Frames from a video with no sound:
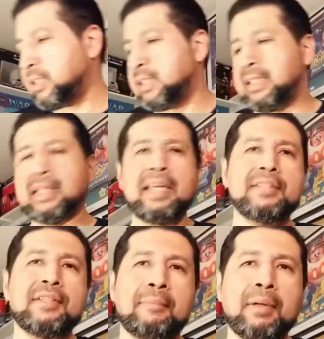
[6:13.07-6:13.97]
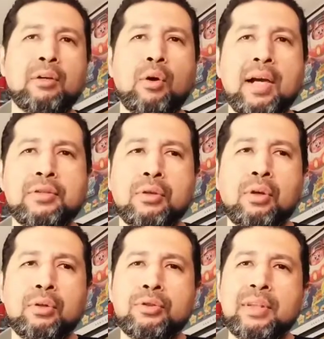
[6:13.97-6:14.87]
the next I'm gonna actually
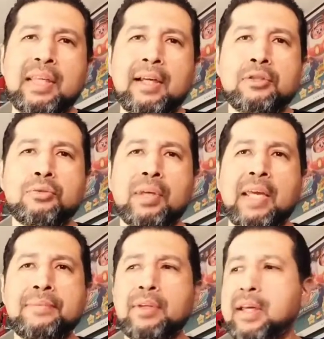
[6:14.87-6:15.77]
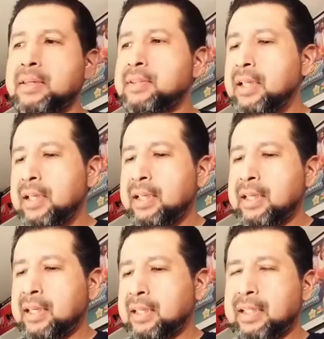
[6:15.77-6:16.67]
go to the actual games, you guys.
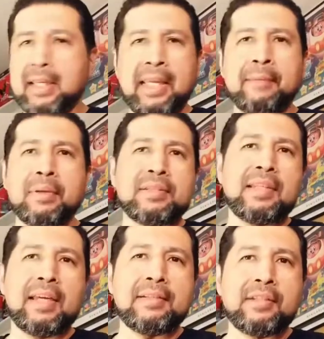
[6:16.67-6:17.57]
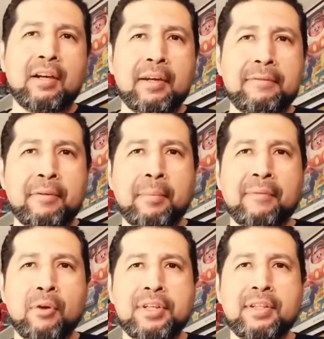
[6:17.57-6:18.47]
And again, I must say sorry for my
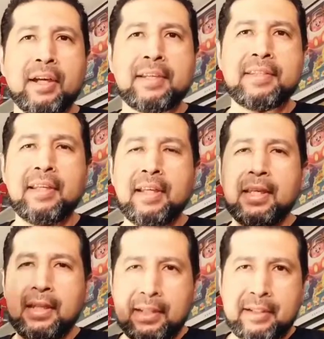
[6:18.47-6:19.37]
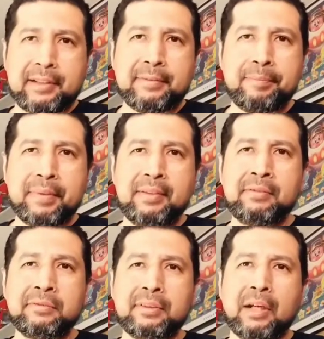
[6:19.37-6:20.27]
voice, you guys.
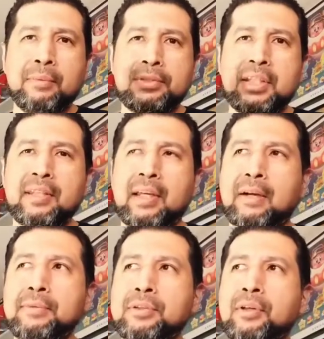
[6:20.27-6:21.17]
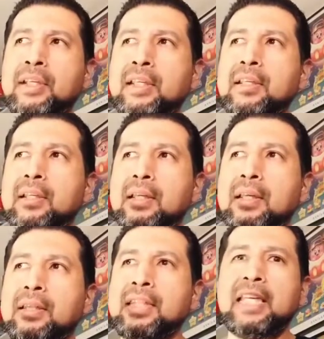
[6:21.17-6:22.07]
I was already
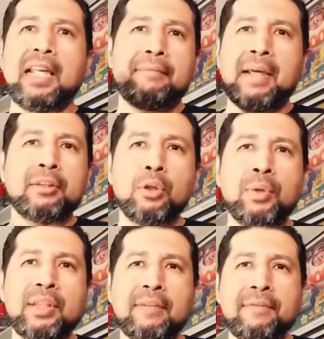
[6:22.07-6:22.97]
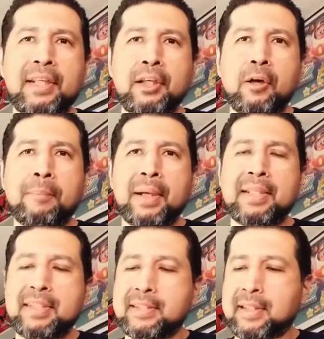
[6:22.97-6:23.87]
thinking I'm not doing the video, but I
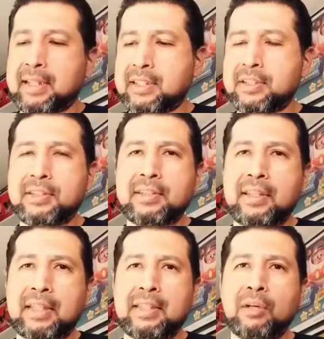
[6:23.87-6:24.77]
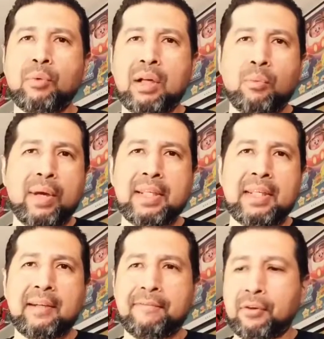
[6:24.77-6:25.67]
didn't want to wait
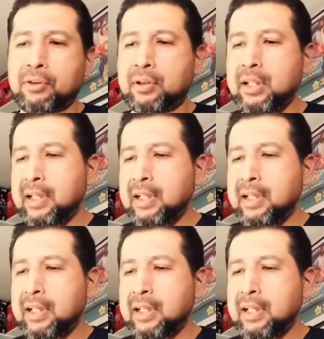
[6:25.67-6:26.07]
any further.